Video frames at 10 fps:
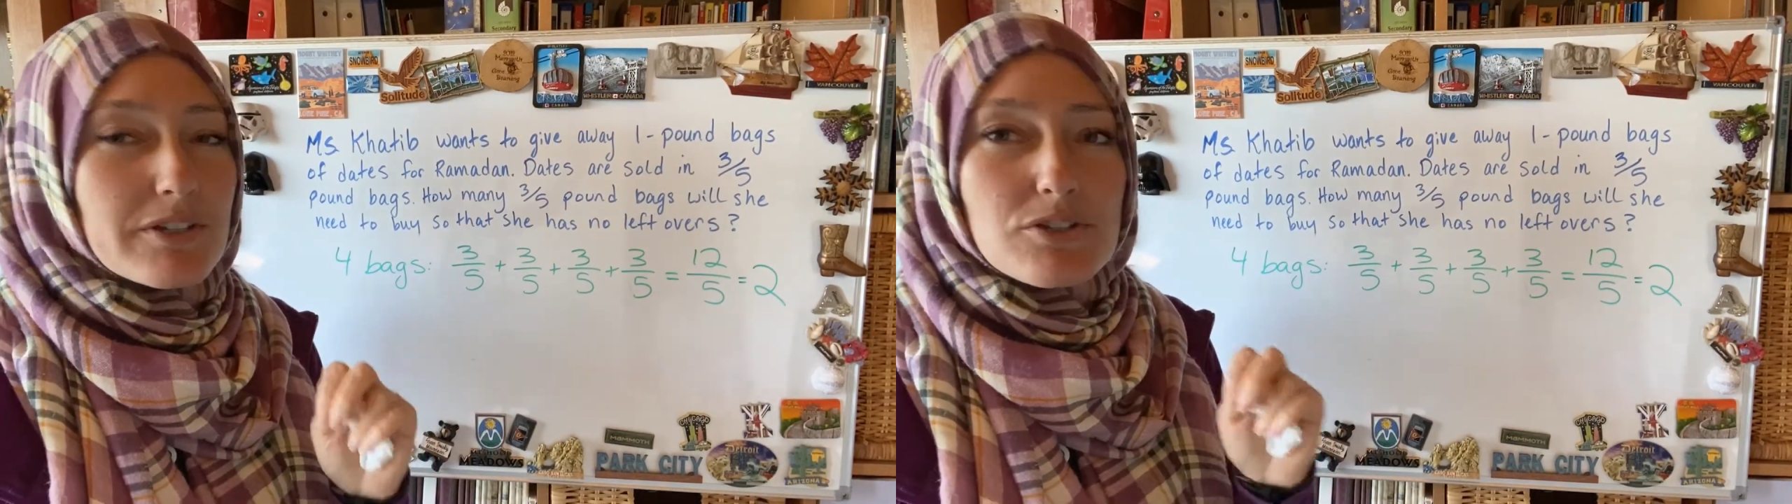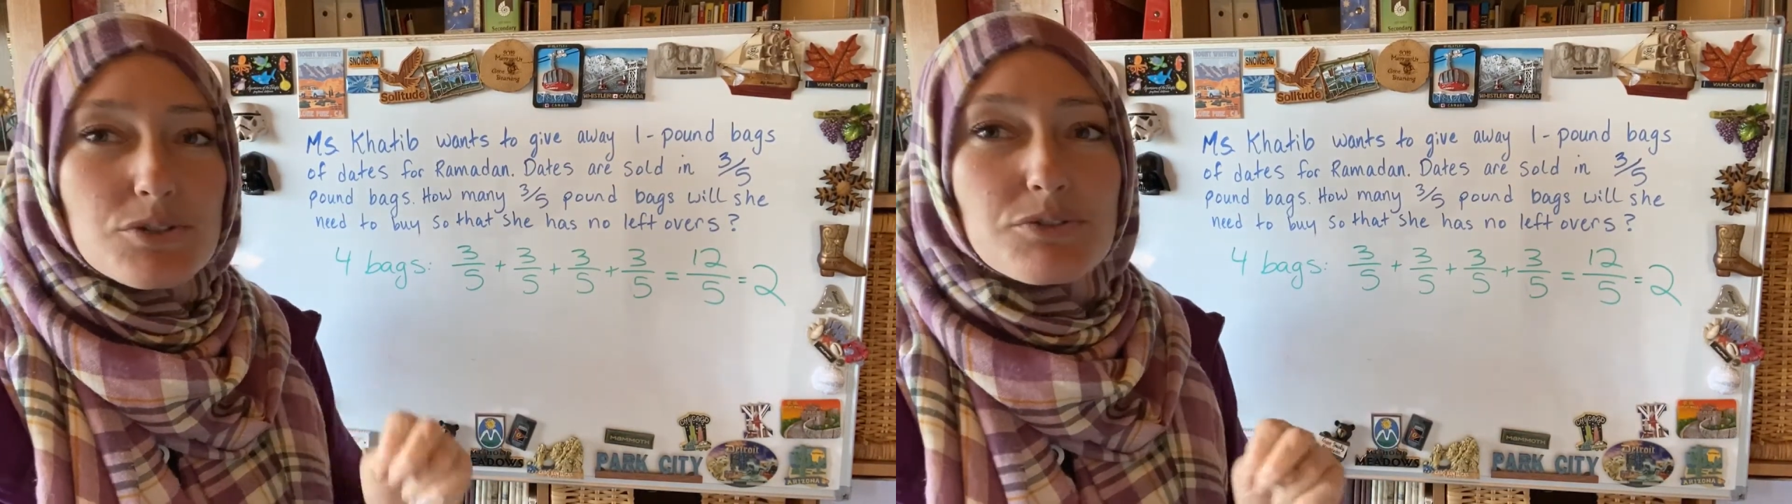
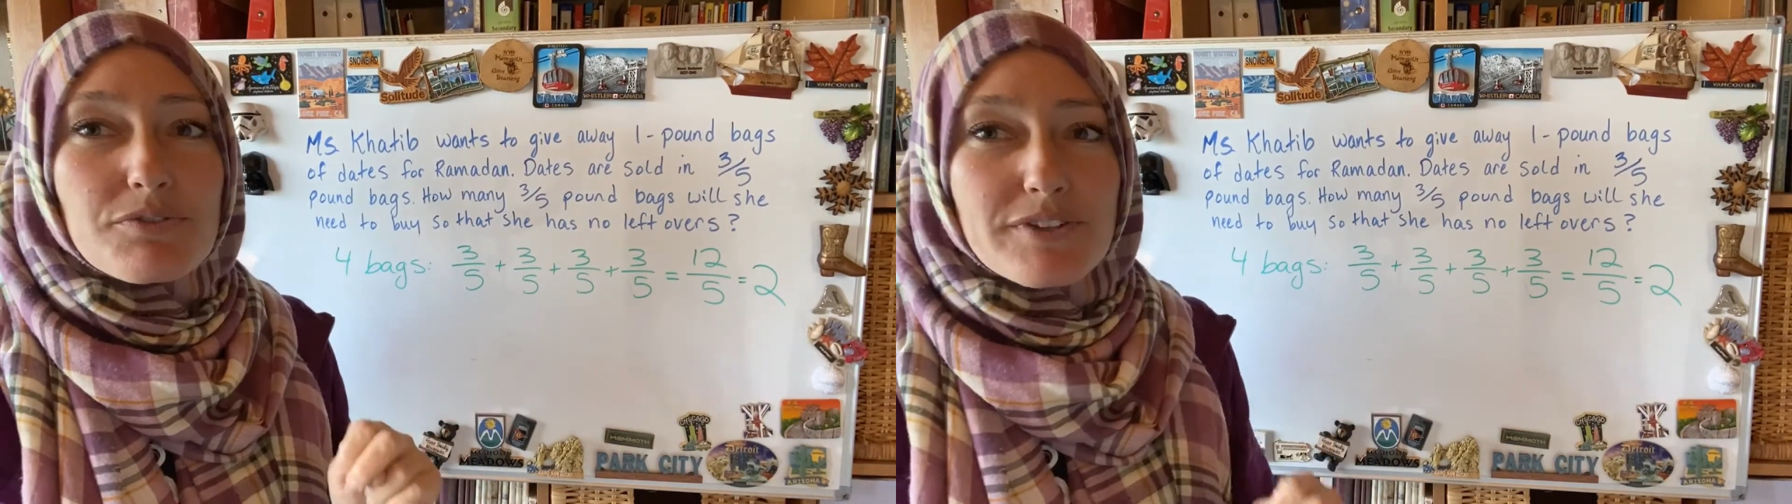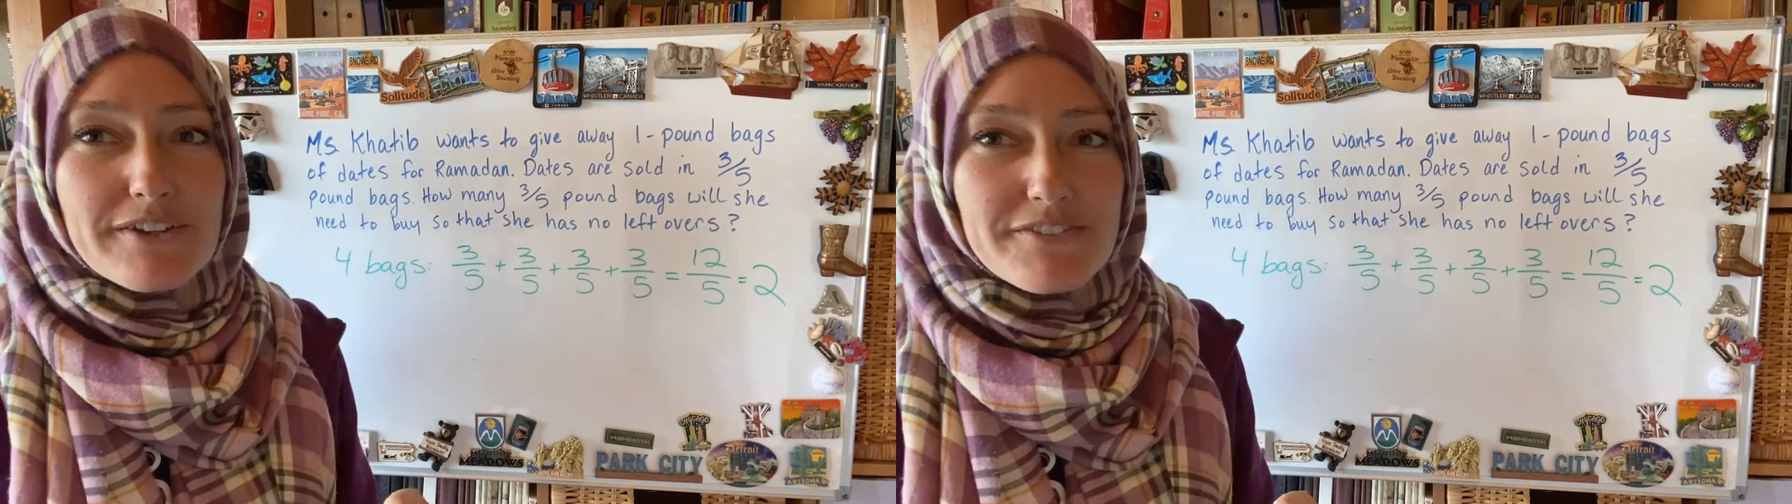
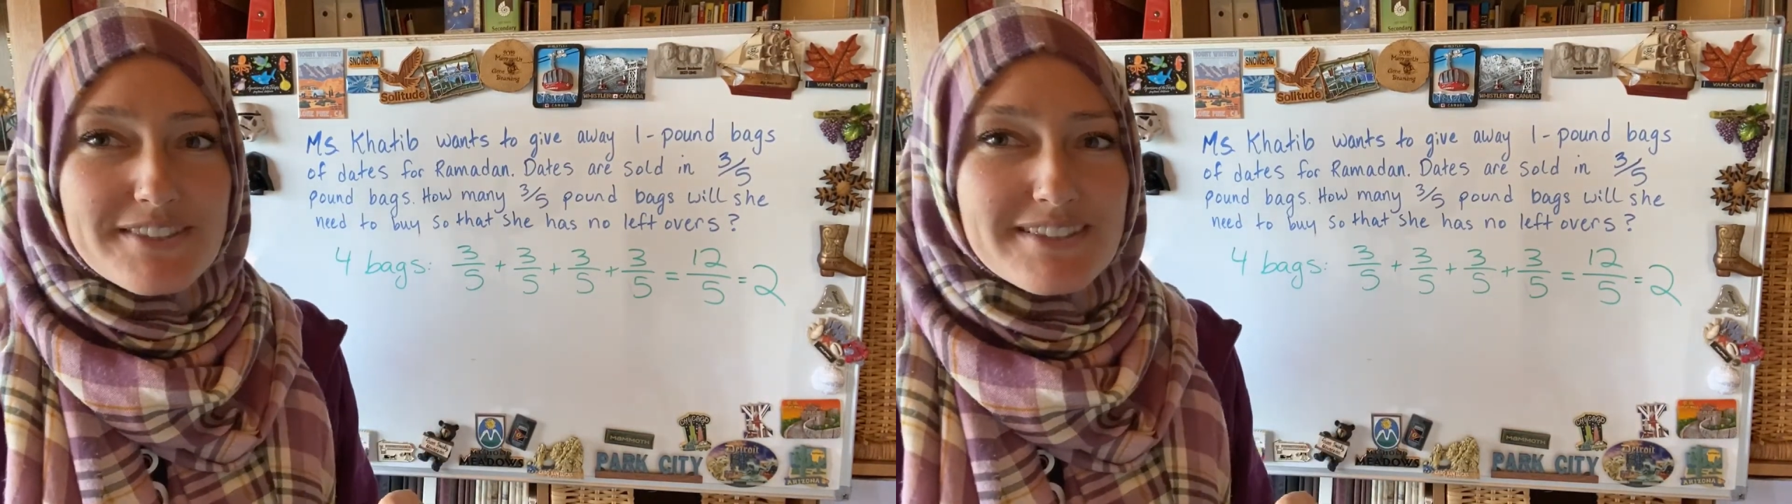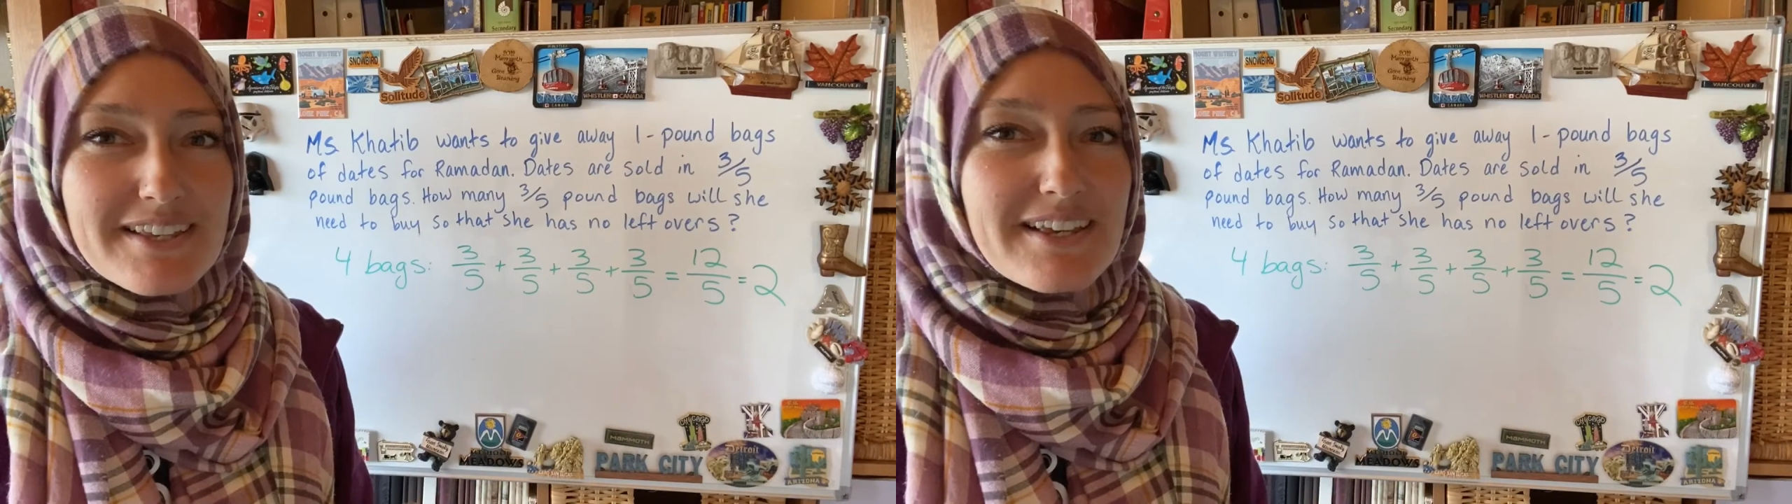
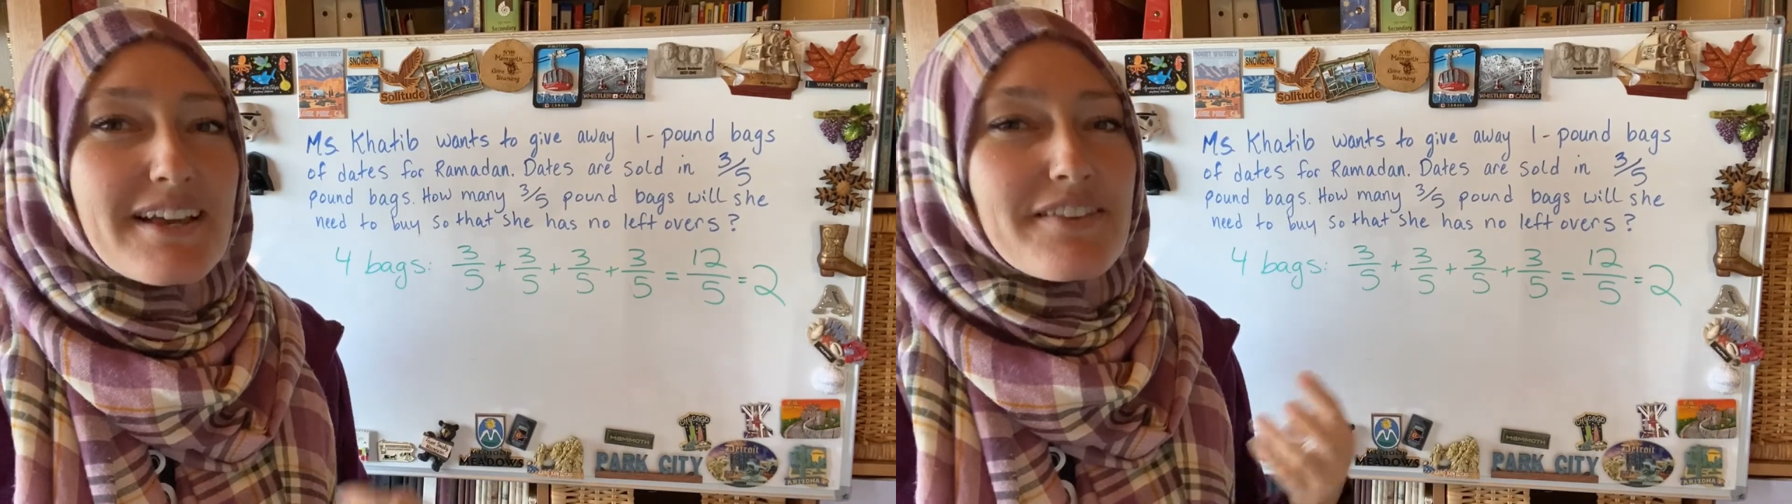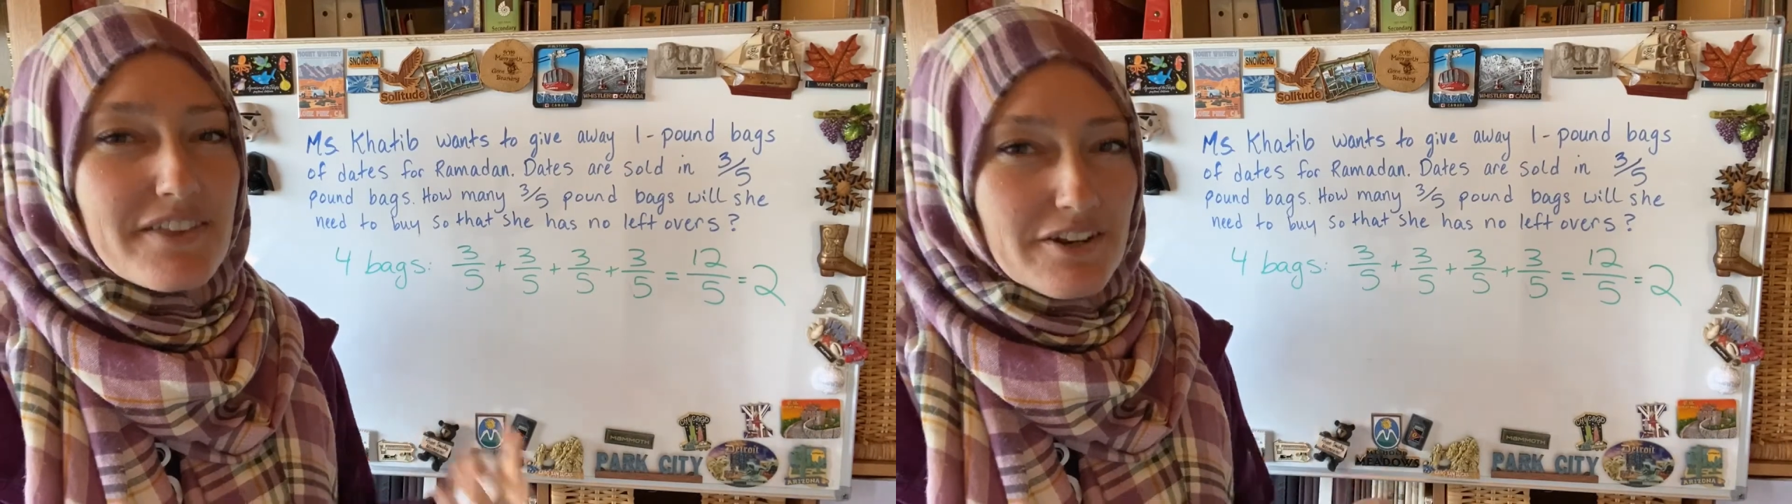2/5
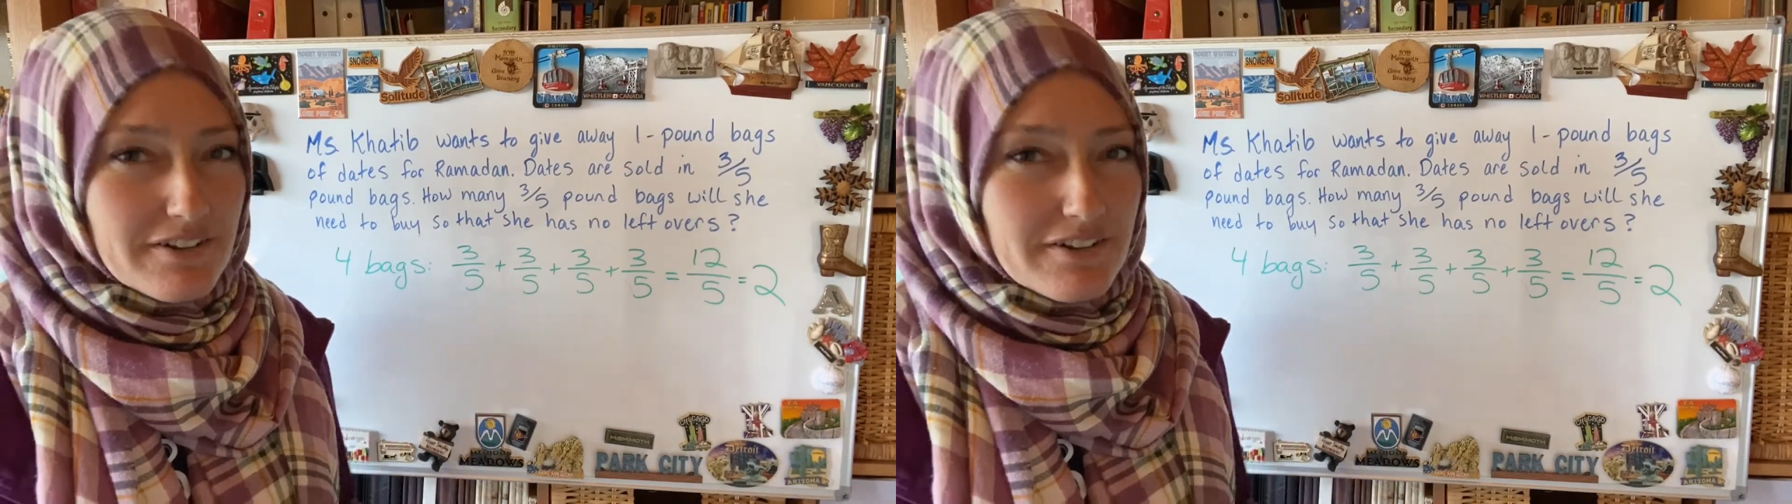that are